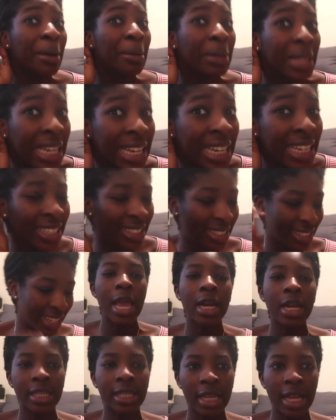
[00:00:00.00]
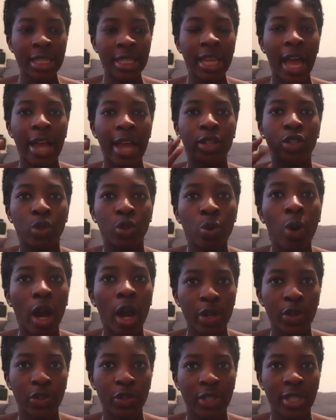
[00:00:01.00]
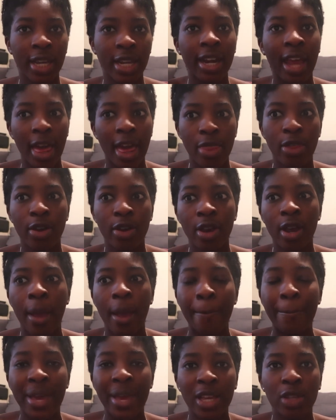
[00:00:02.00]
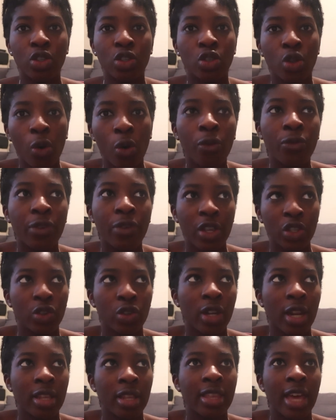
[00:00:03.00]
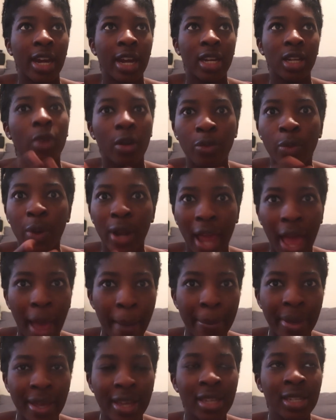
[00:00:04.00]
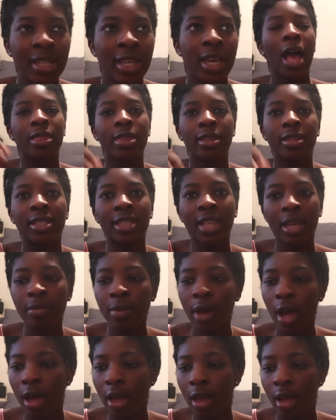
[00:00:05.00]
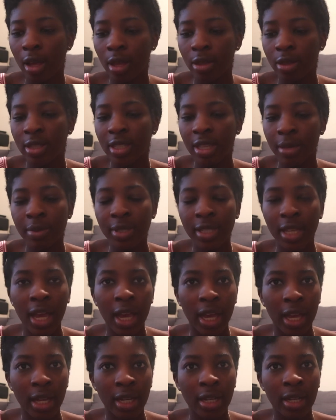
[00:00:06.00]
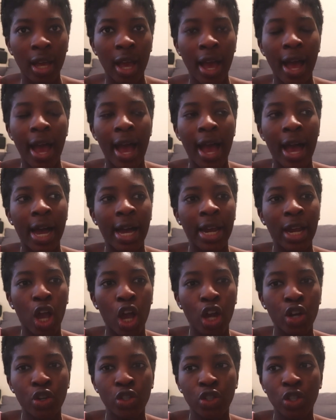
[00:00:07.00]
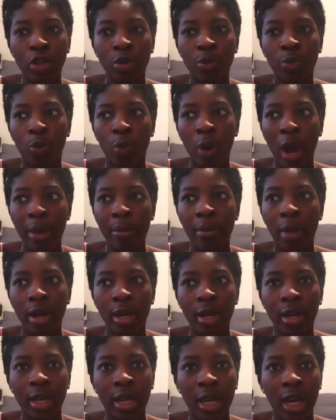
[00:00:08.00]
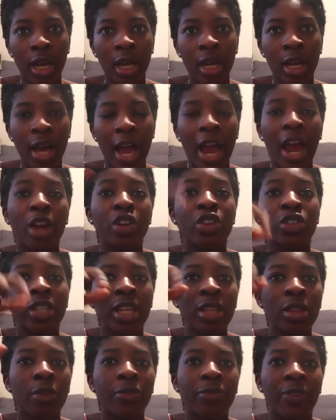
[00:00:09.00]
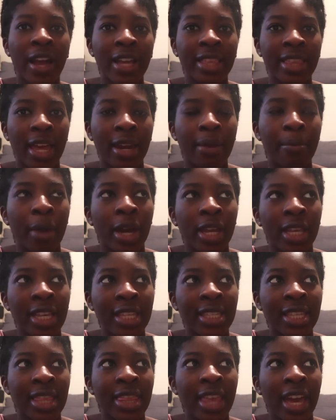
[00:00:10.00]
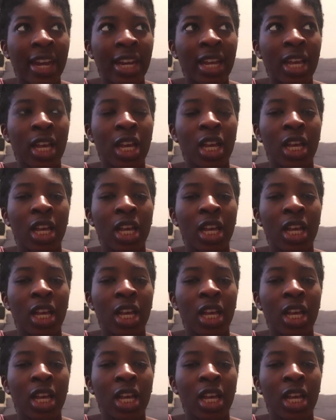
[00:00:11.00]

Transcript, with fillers: please. In a sense, I do understand Heather being so frustrated that of what happened. At the same, on the same side, I understand why Monica. I understand the fact that Monica said that